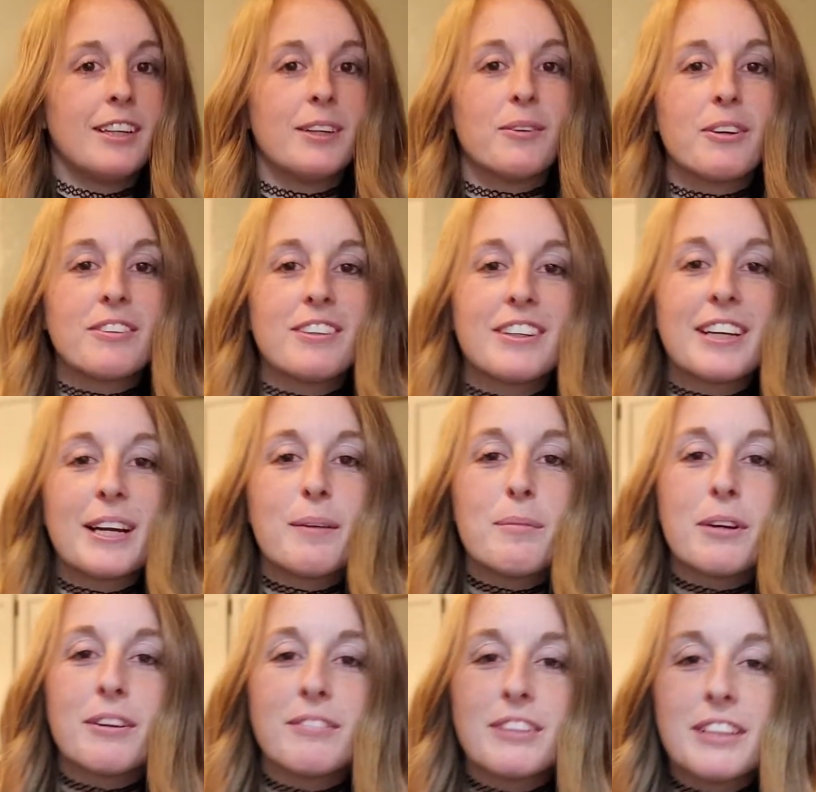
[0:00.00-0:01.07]
Where's your
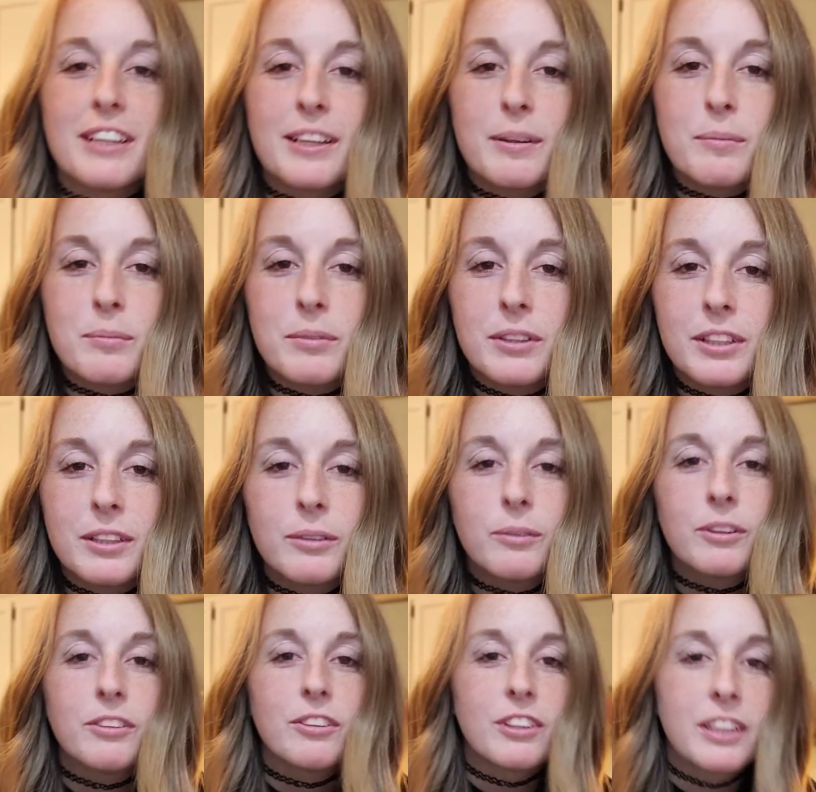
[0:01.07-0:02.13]
camera every time?
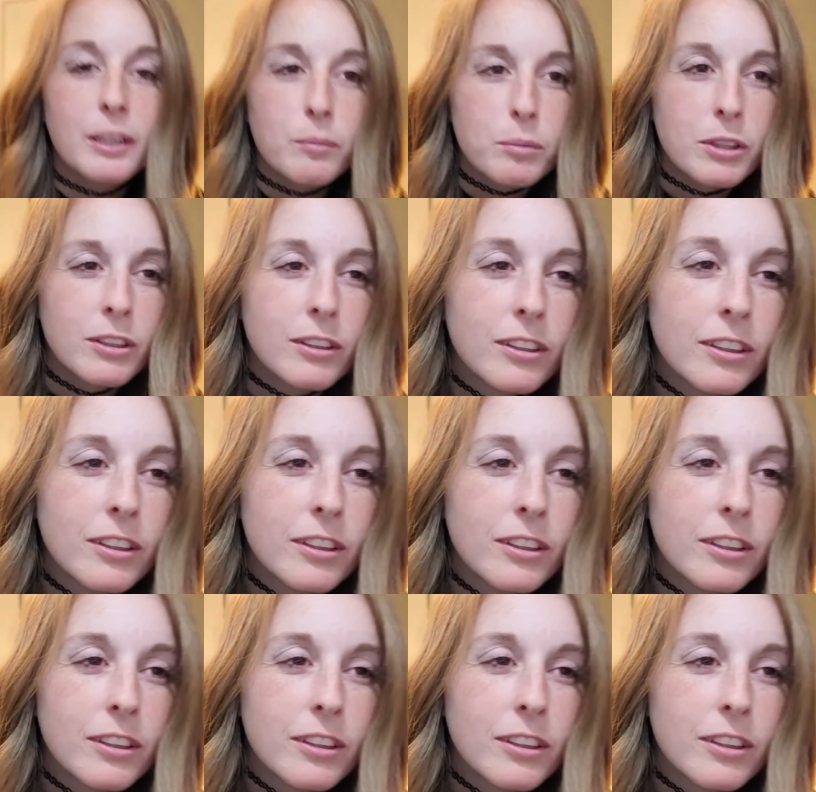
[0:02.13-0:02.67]
Where's your camera?